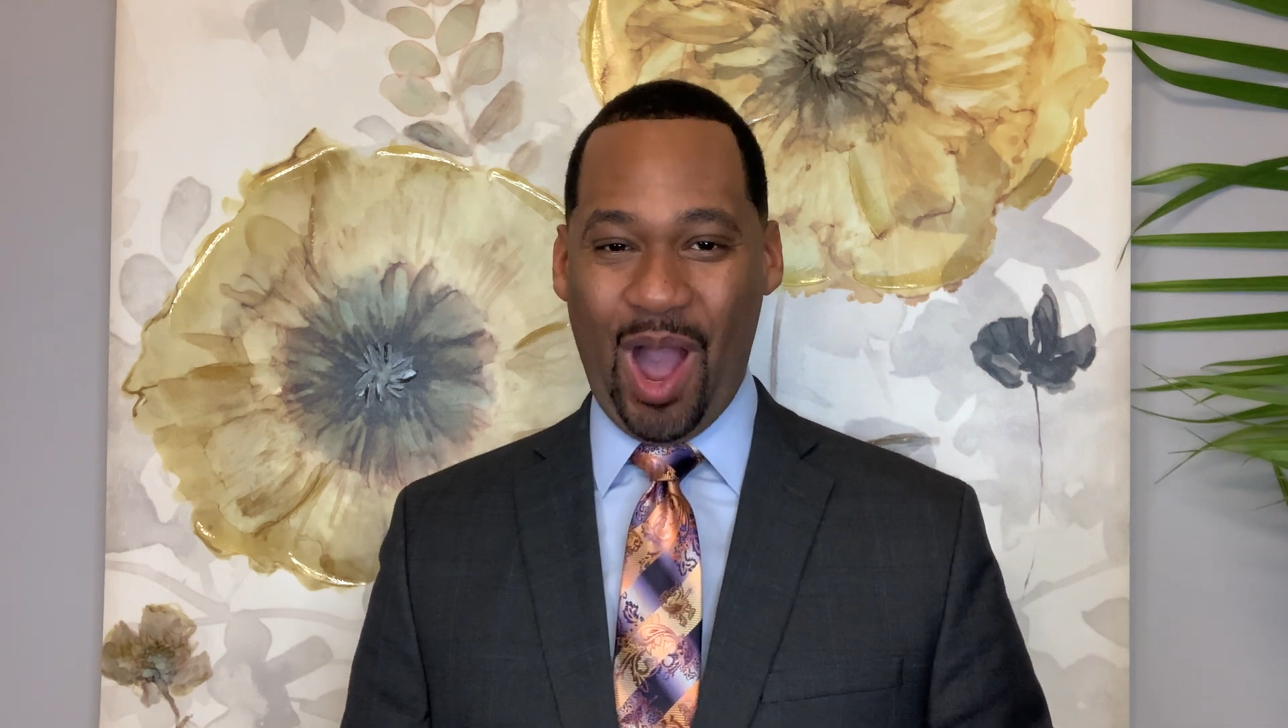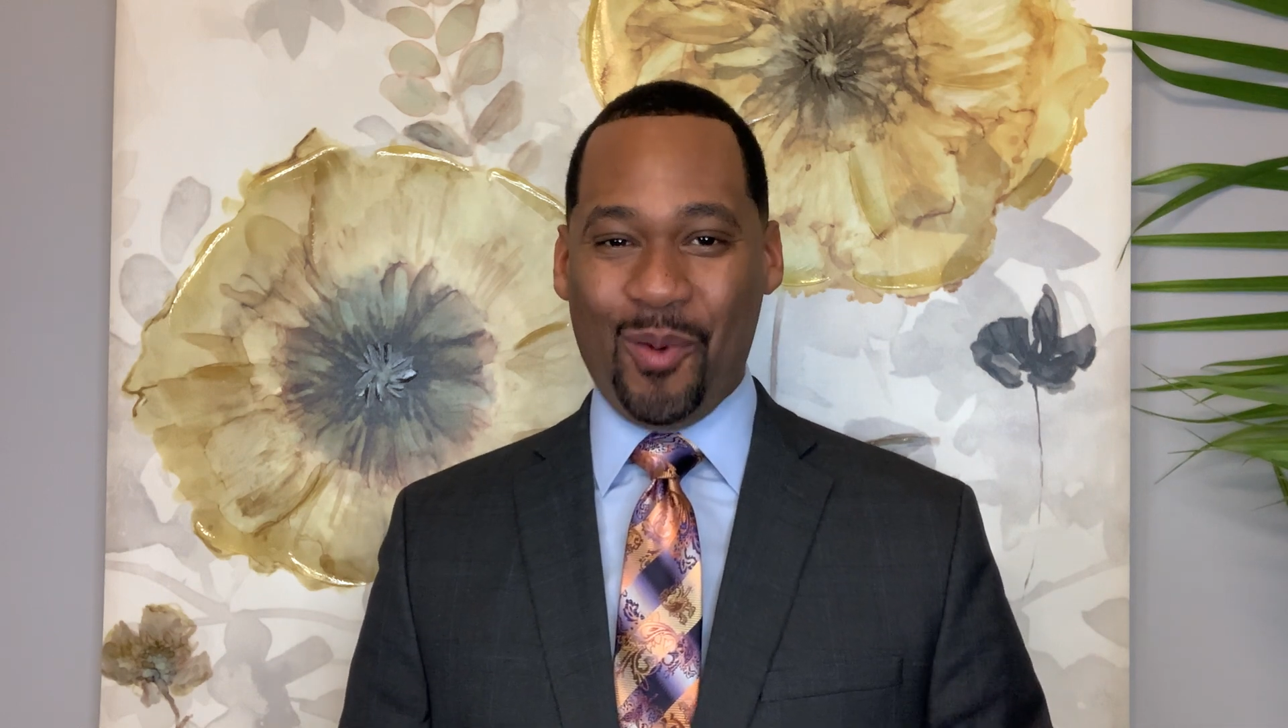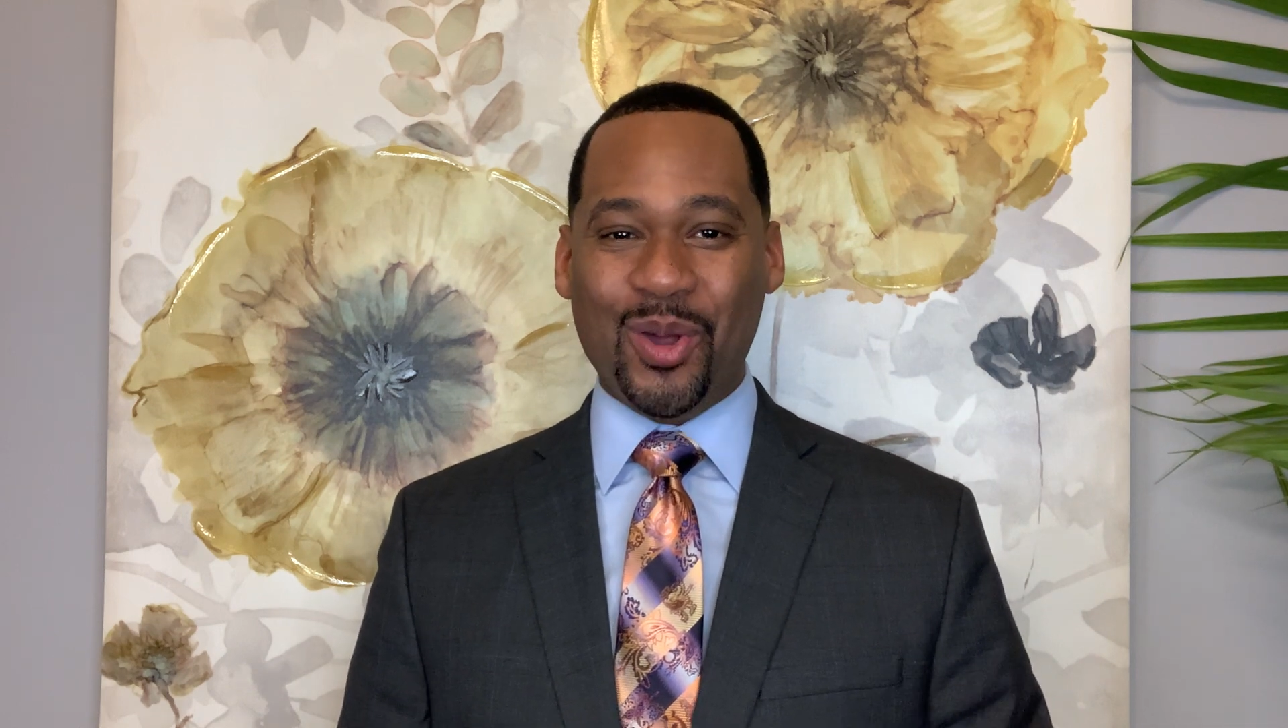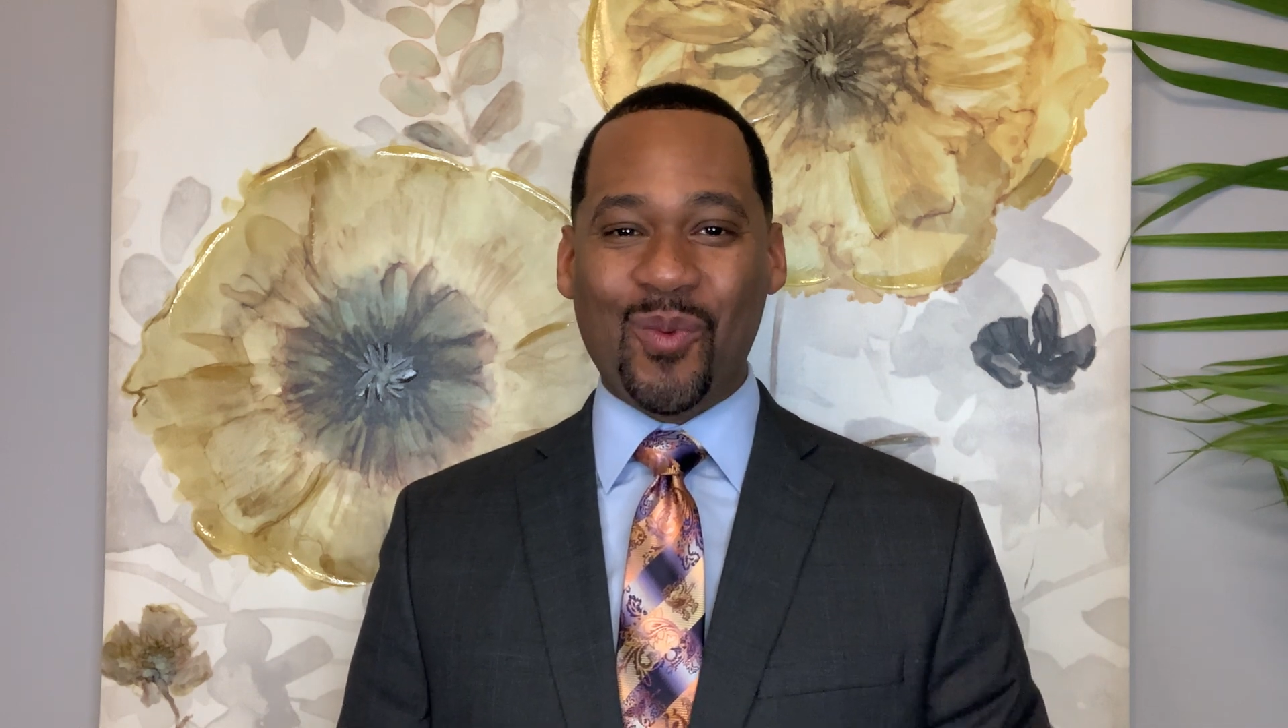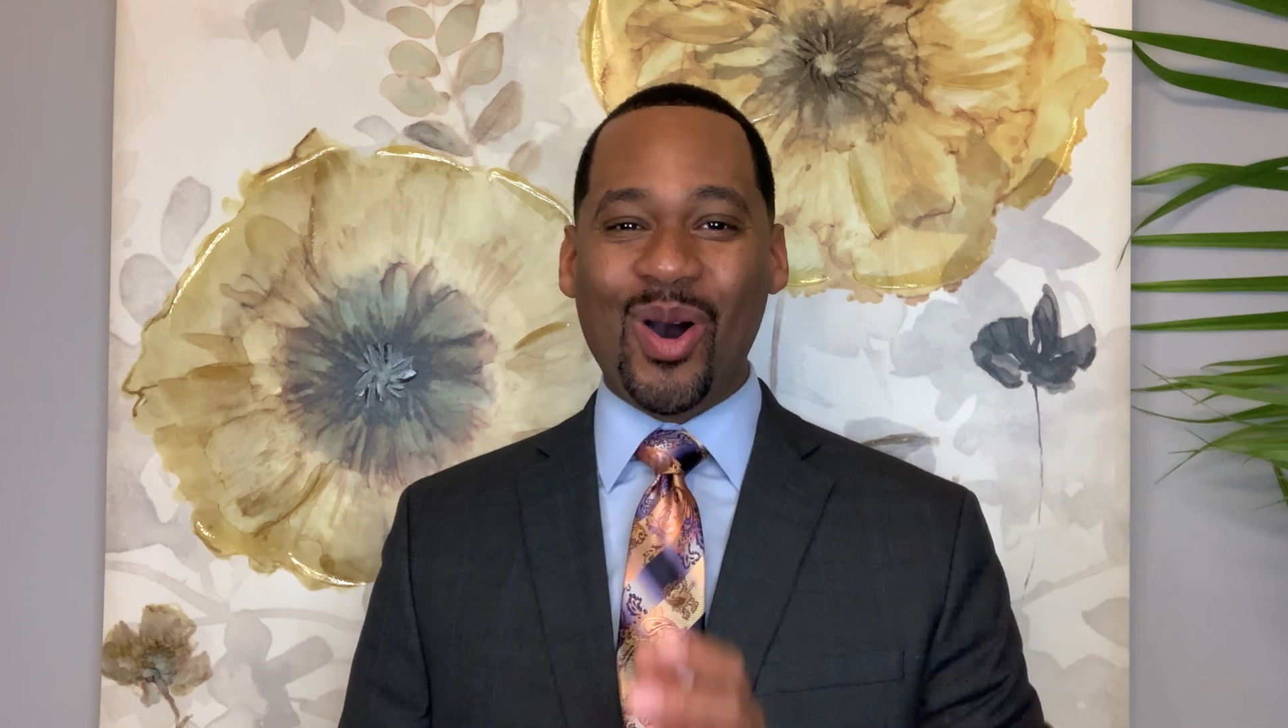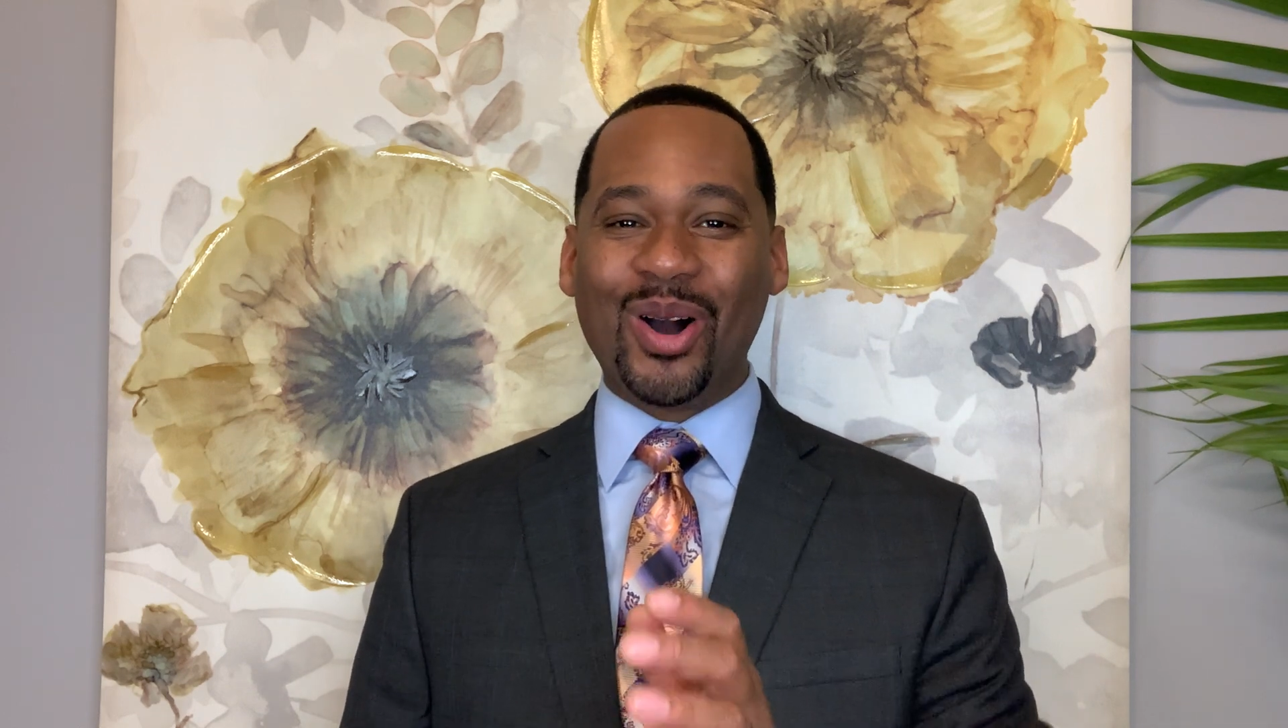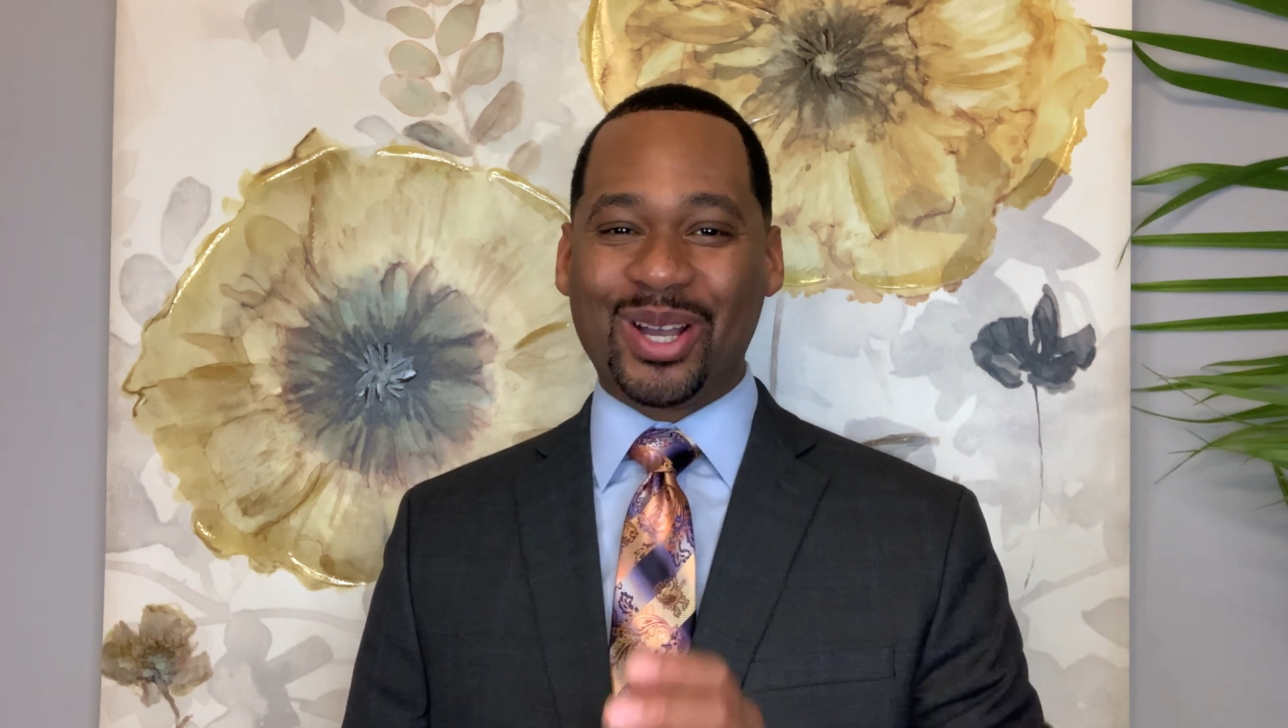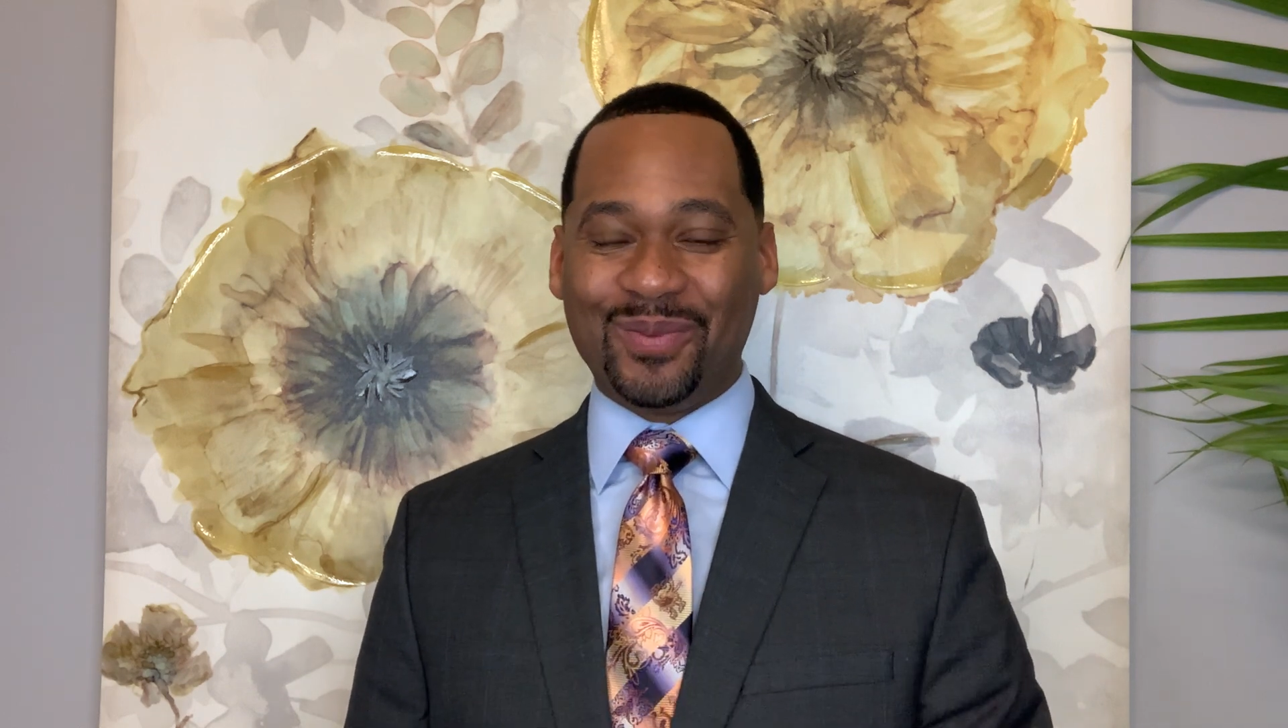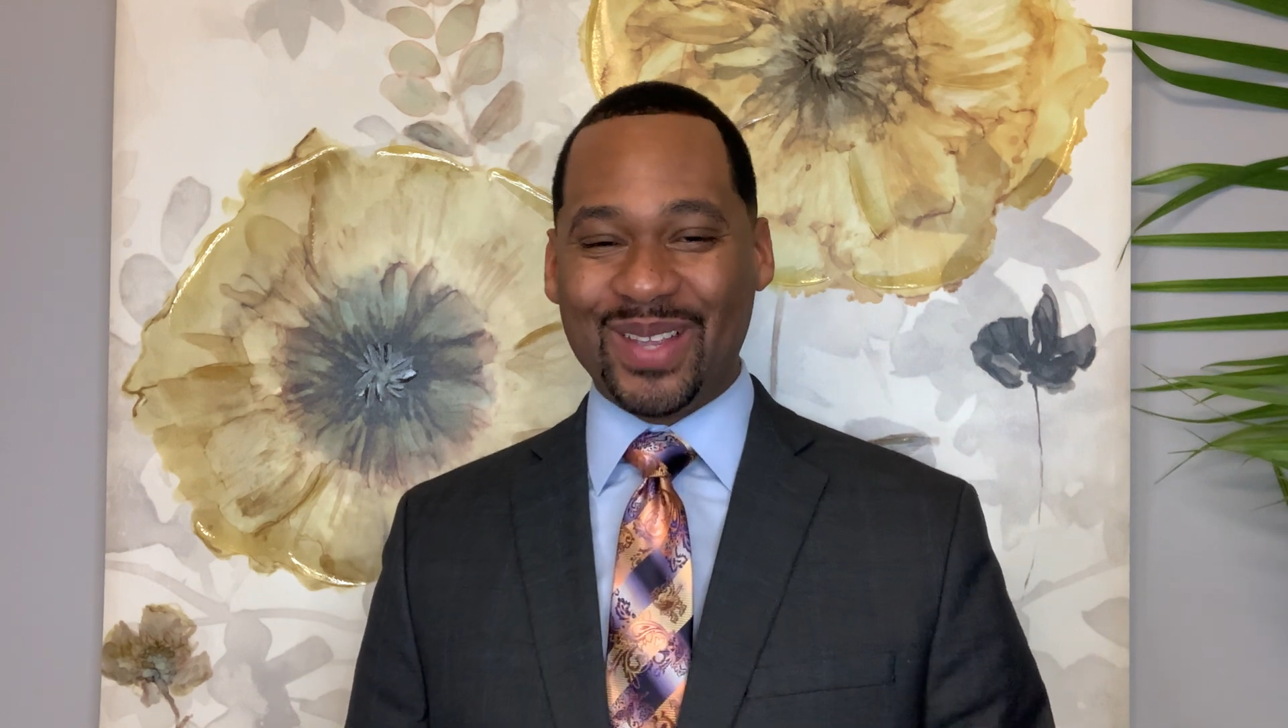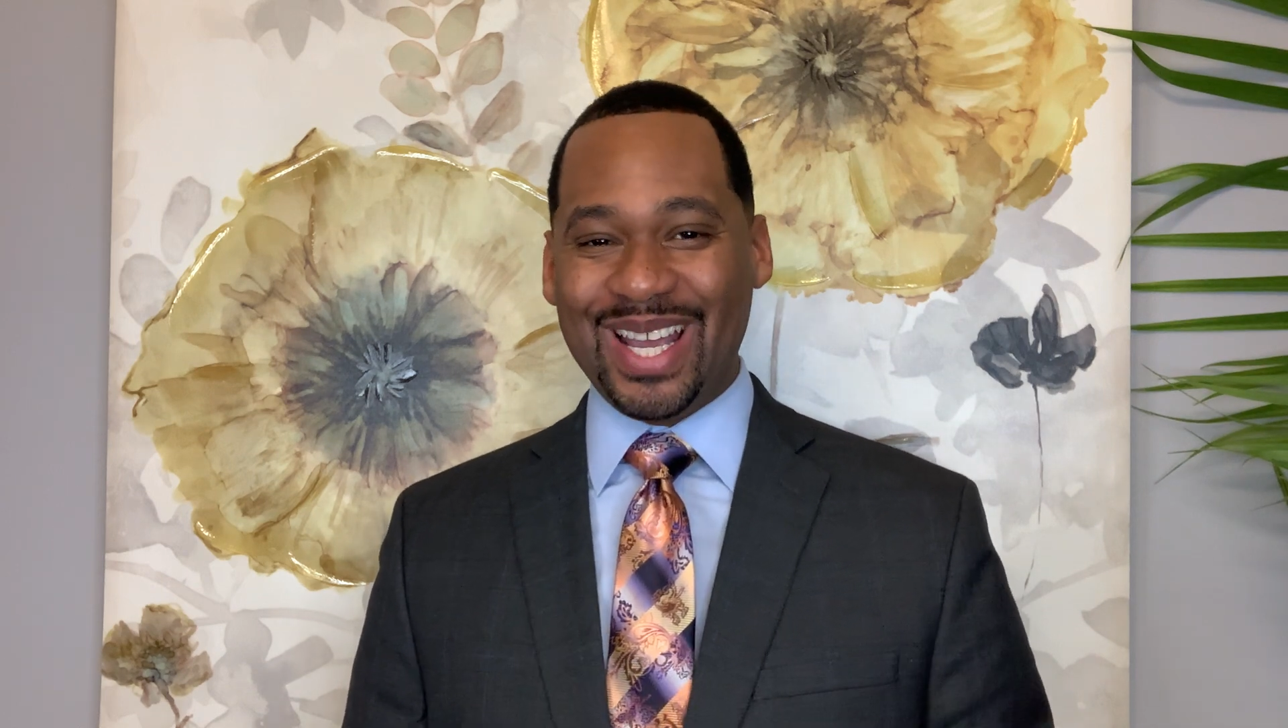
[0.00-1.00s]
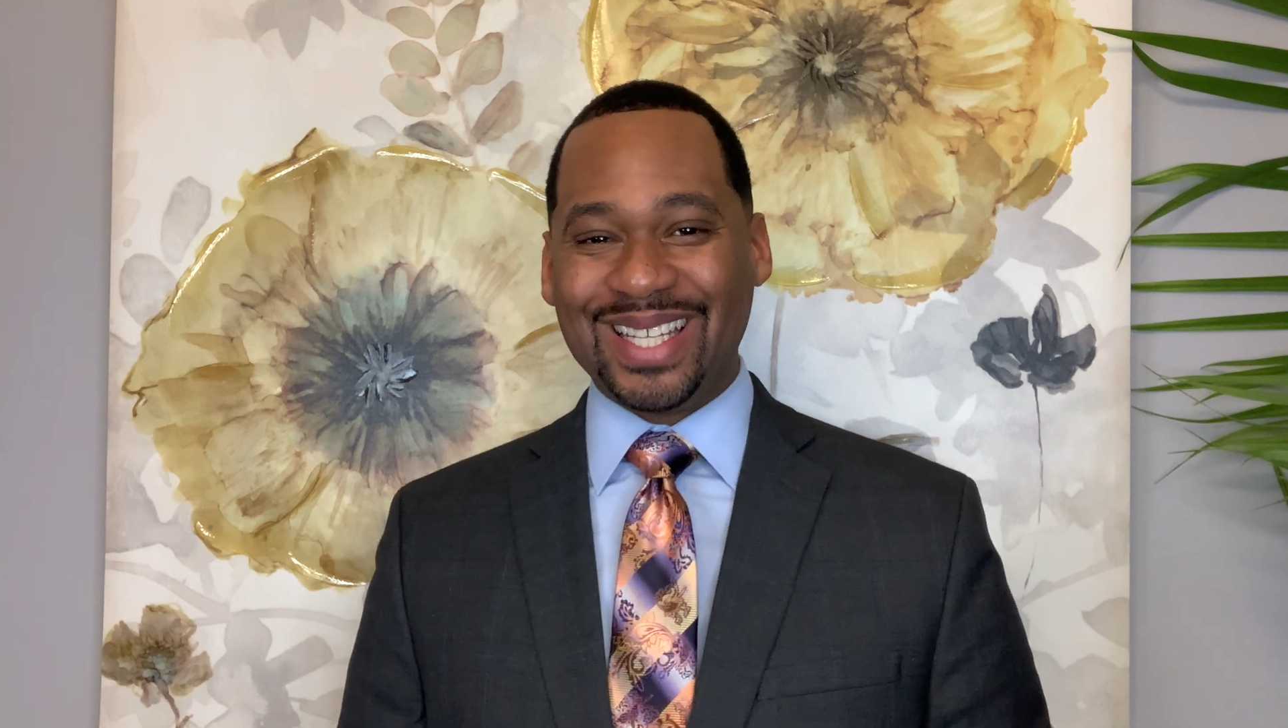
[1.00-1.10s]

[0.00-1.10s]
I want to welcome